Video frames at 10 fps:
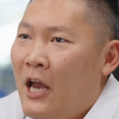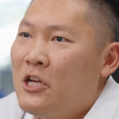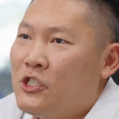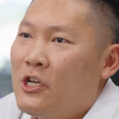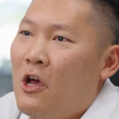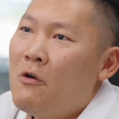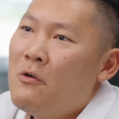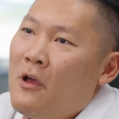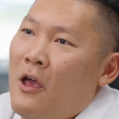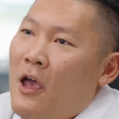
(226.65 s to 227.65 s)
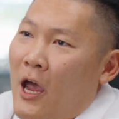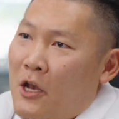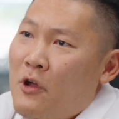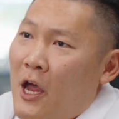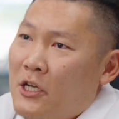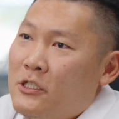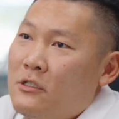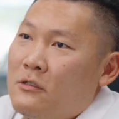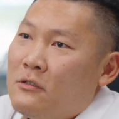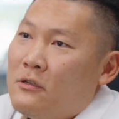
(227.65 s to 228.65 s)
additional education